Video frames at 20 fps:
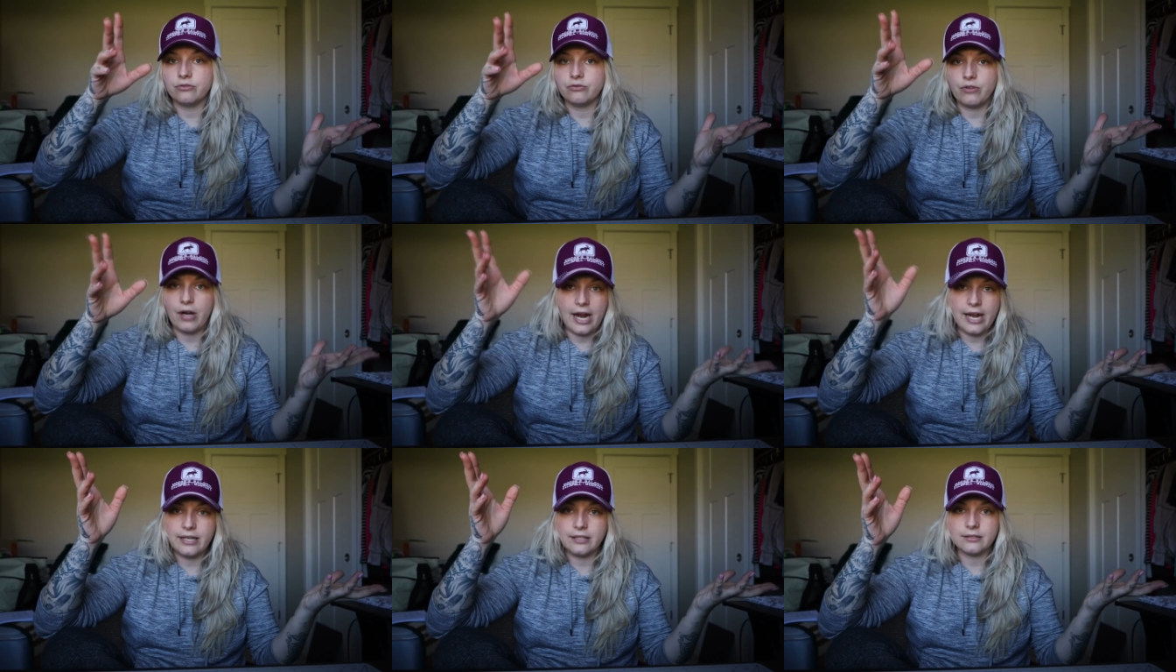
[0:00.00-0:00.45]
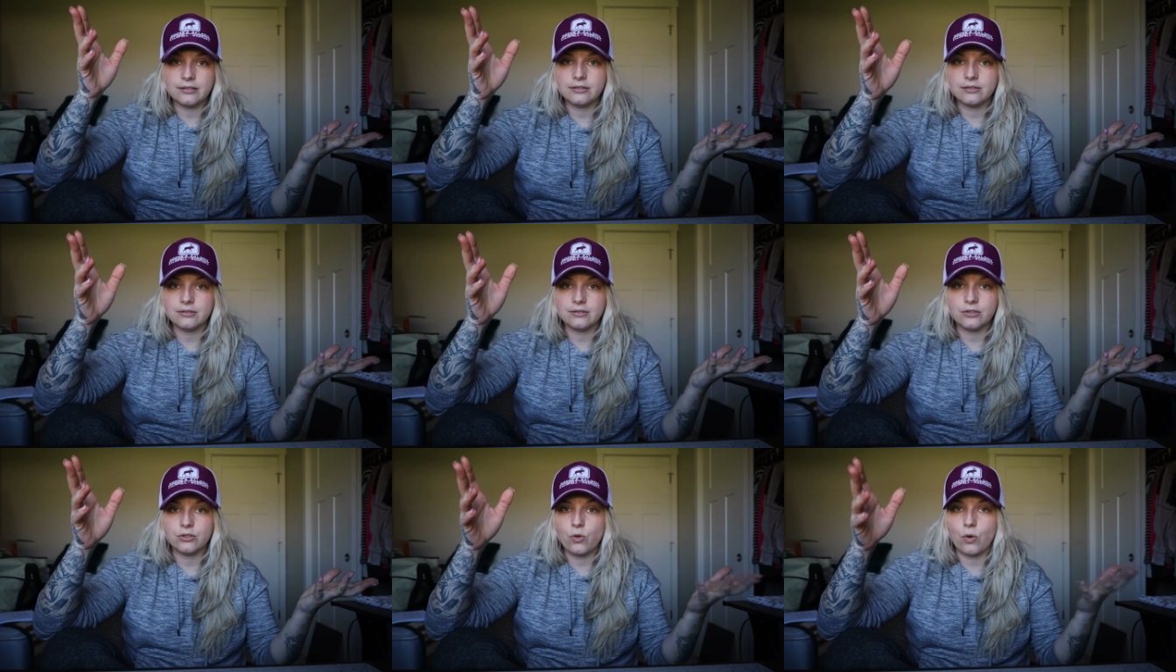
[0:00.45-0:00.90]
right?
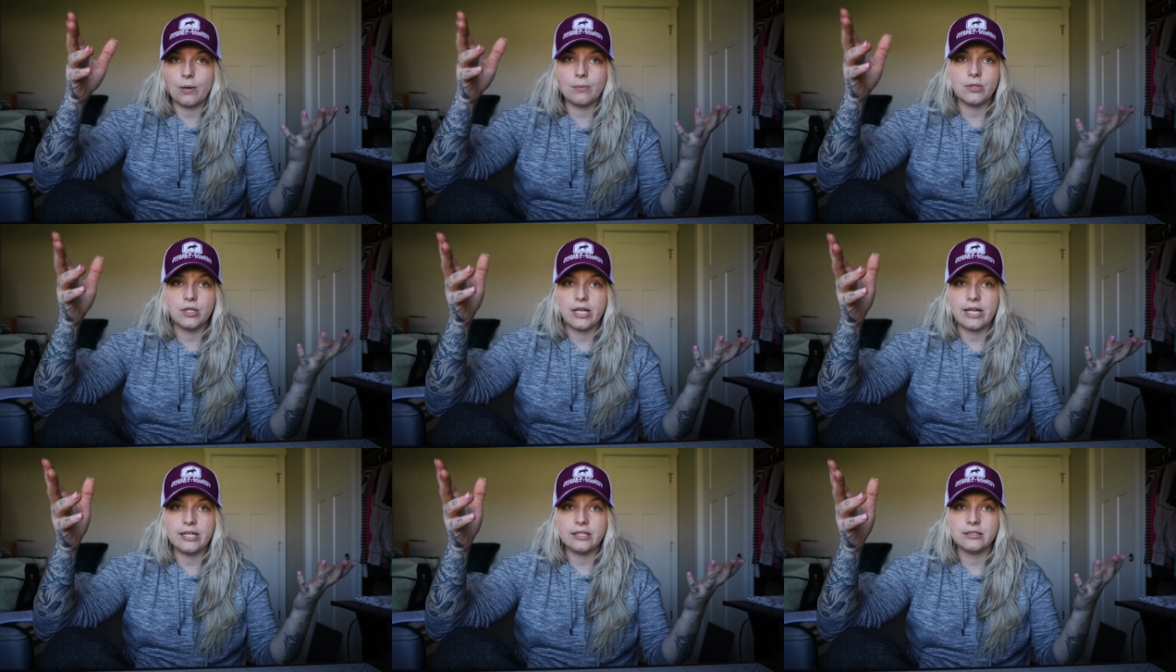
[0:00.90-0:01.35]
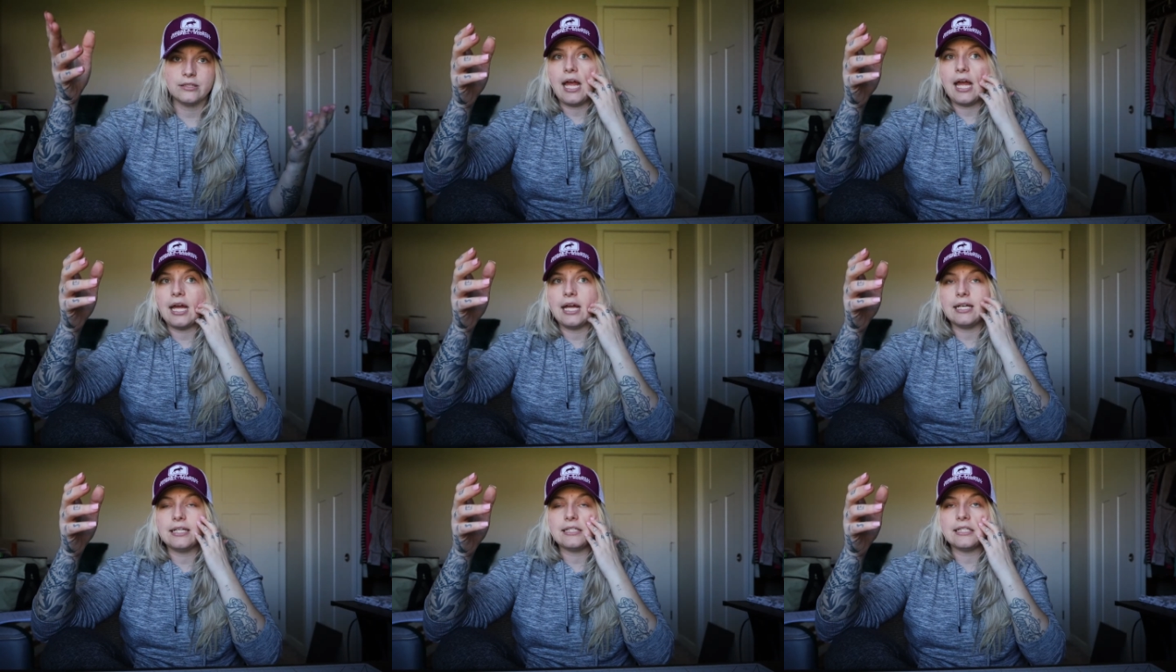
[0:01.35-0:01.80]
Normally.
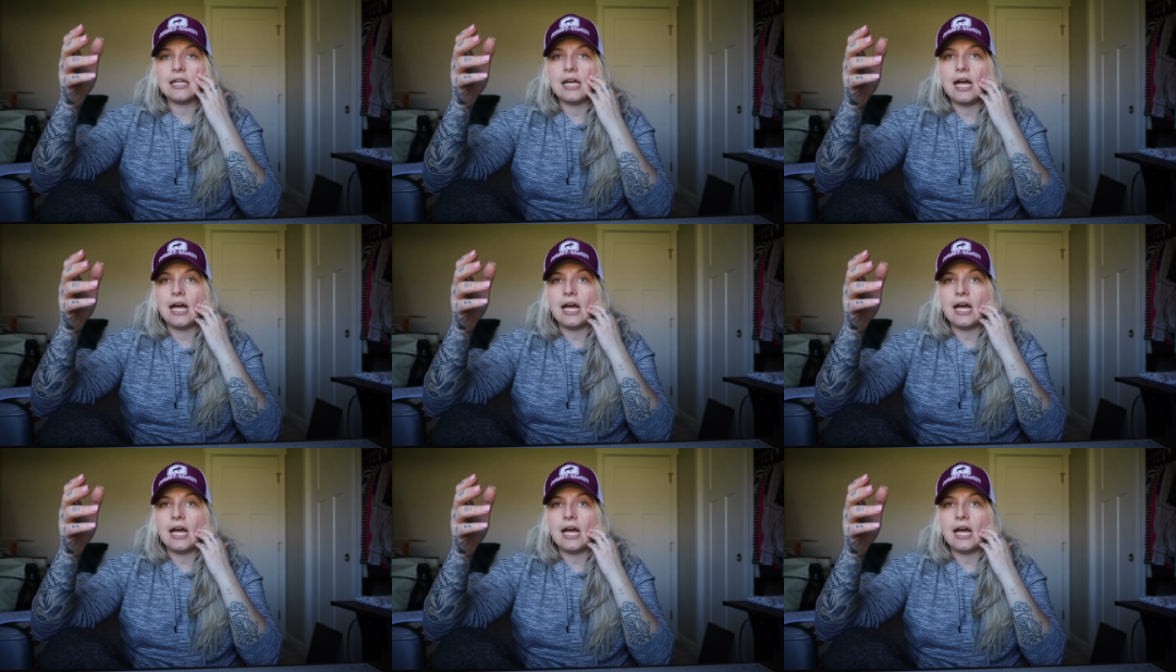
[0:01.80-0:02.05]
And